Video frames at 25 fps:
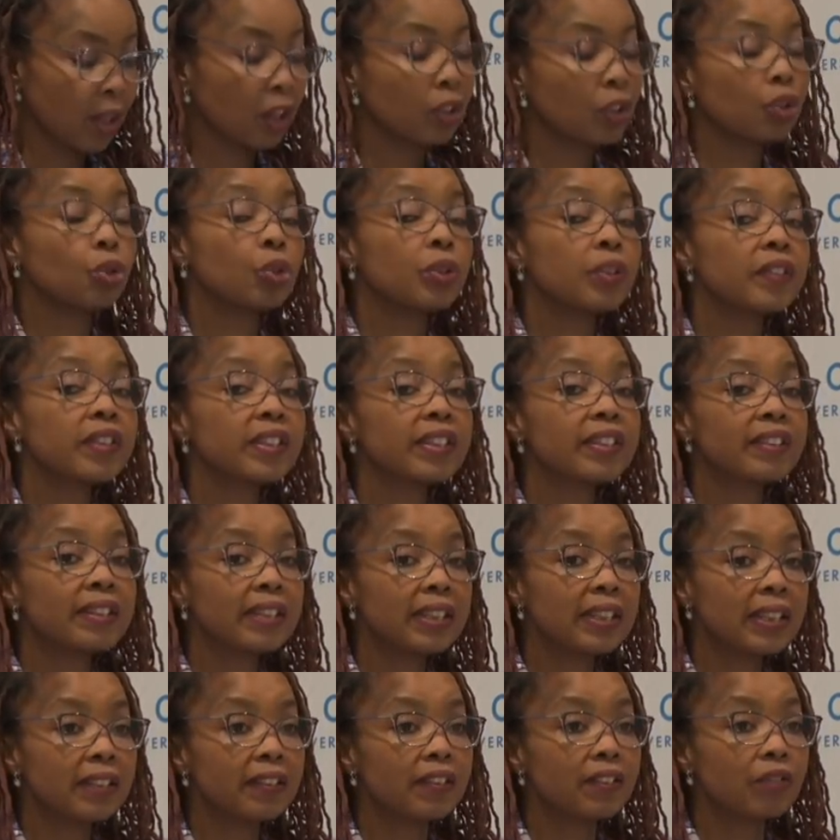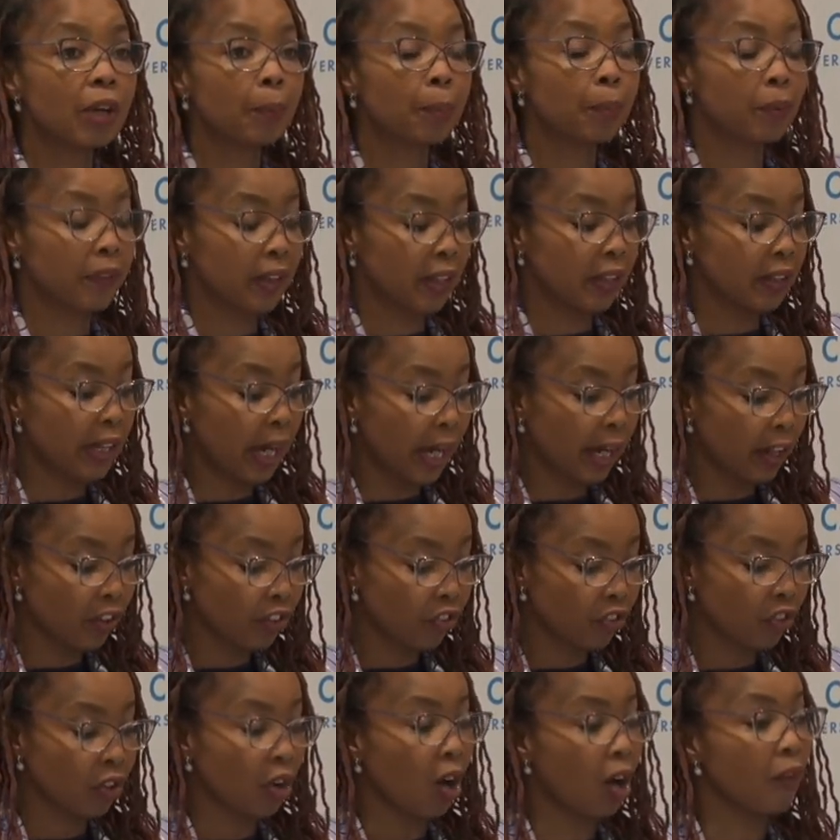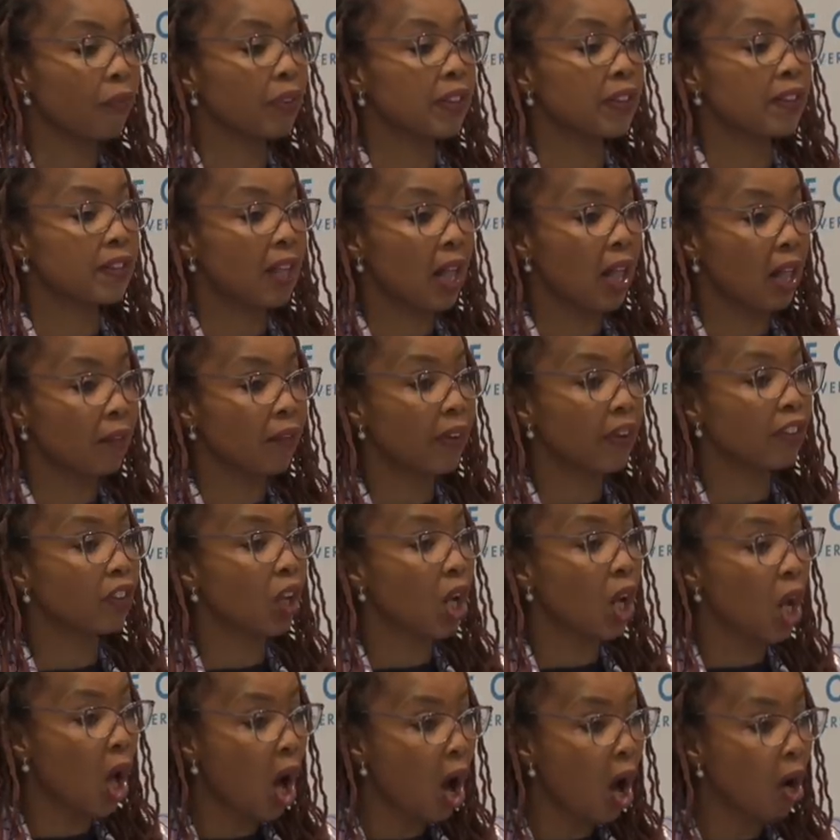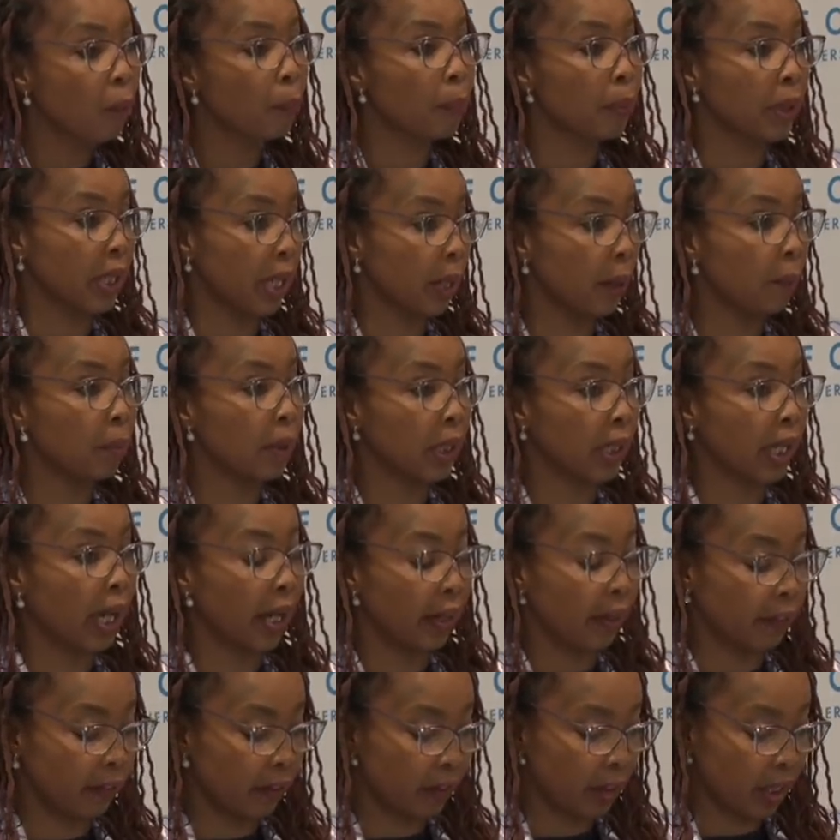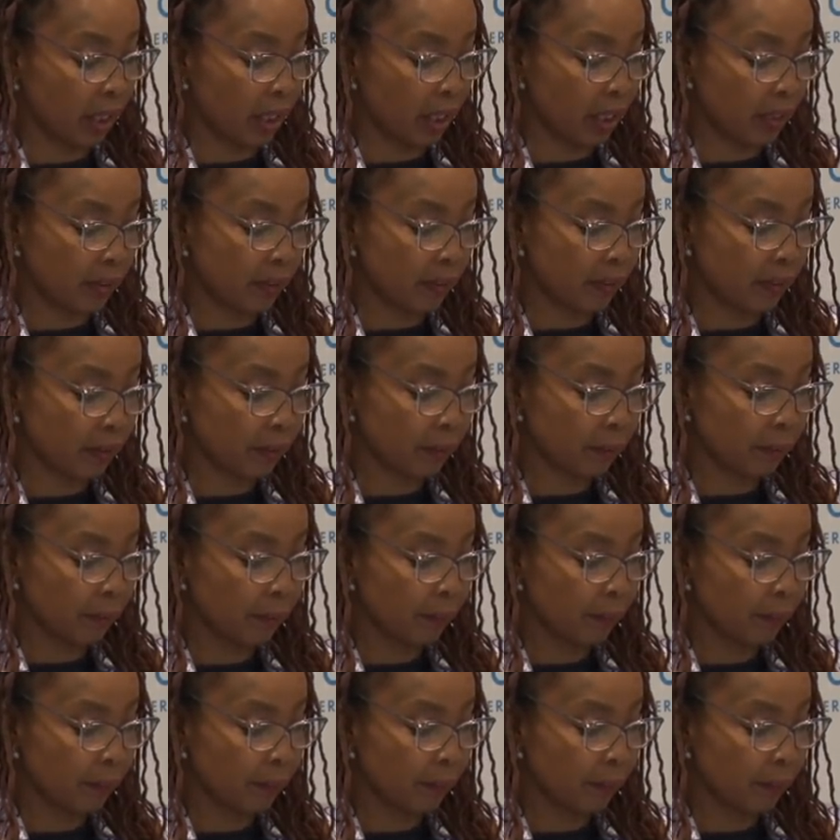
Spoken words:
UCT's representation of itself has long been implicated in this.